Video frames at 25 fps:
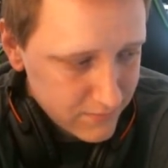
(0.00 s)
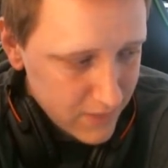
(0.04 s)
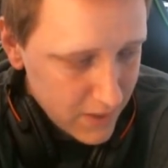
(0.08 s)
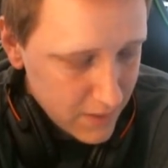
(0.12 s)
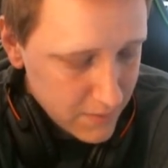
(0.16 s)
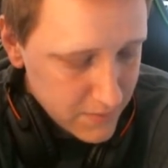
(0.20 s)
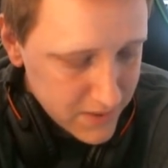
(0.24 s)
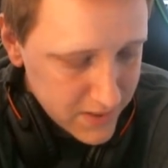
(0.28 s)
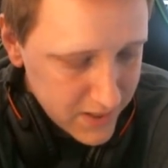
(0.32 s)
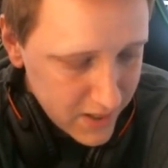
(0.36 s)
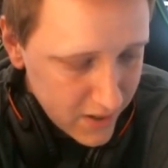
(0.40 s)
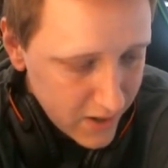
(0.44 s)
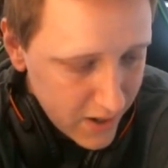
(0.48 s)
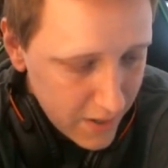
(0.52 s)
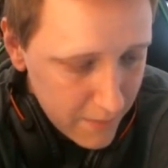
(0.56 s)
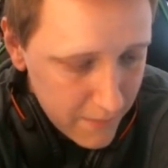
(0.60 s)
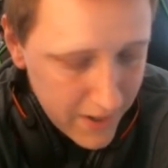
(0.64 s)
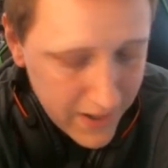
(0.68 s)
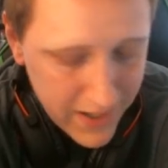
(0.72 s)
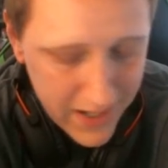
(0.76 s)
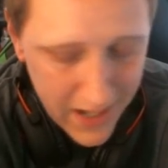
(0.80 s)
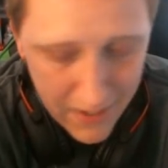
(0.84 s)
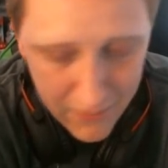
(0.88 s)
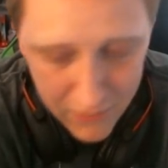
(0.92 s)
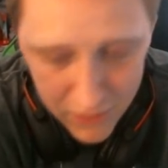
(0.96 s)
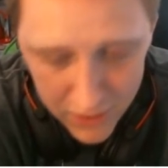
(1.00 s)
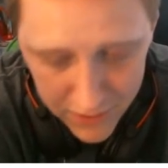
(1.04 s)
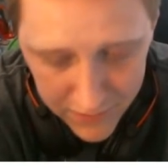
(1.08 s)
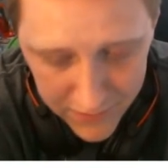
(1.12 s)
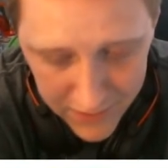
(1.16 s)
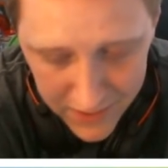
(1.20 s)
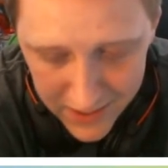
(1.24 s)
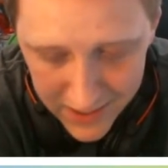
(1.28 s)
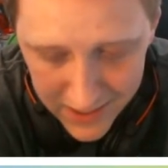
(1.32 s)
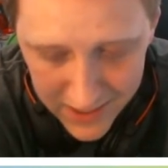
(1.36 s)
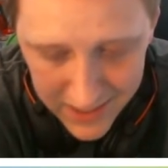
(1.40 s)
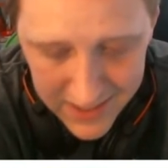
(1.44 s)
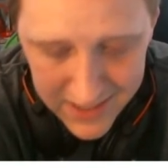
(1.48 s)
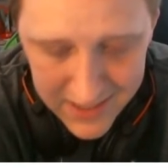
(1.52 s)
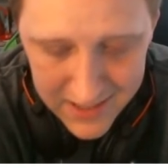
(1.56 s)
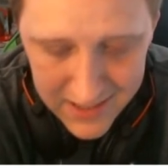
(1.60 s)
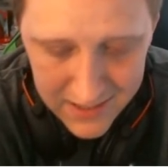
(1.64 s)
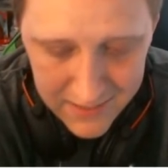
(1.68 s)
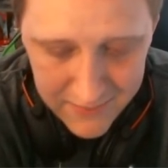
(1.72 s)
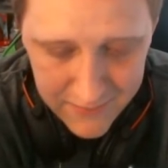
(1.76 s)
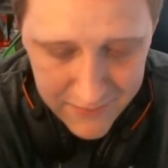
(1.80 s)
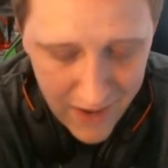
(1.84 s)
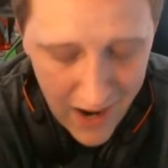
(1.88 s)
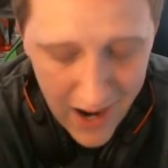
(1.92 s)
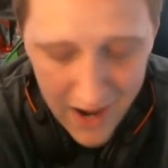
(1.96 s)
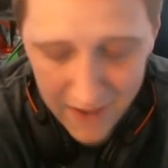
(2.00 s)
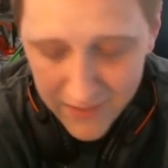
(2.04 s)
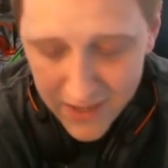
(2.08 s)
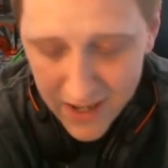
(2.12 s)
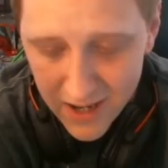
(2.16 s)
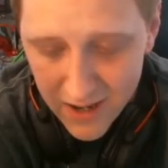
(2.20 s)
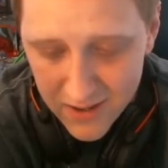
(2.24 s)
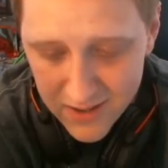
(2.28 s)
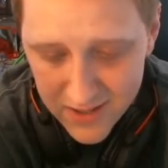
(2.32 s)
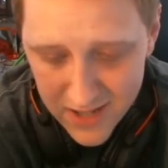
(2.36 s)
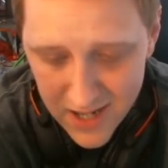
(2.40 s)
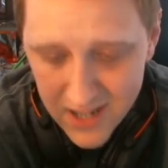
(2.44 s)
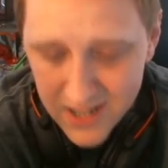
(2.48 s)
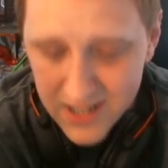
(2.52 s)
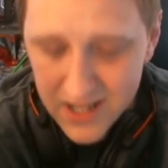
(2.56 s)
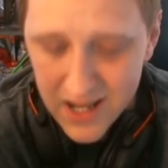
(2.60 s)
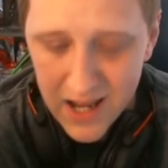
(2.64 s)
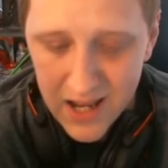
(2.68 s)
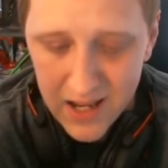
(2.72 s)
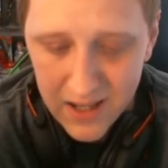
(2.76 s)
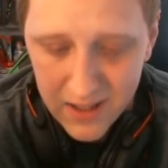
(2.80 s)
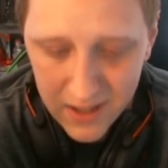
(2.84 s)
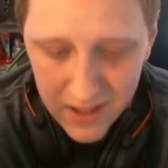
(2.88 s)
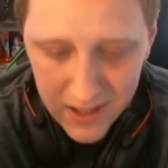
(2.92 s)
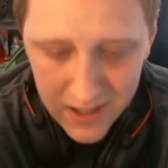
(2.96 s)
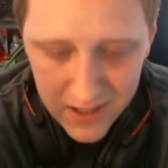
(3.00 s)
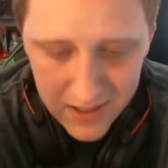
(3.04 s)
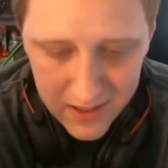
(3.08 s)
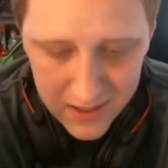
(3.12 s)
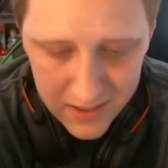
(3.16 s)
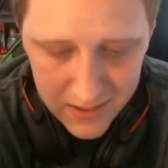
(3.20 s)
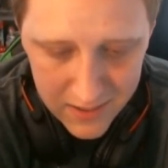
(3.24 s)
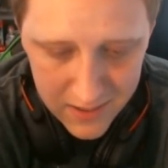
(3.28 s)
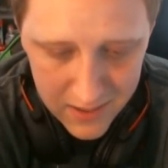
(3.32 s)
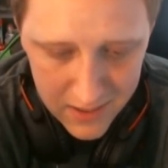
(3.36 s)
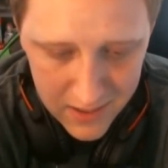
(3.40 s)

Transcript: I'm scared I might never even hit 5K or 10K. Like,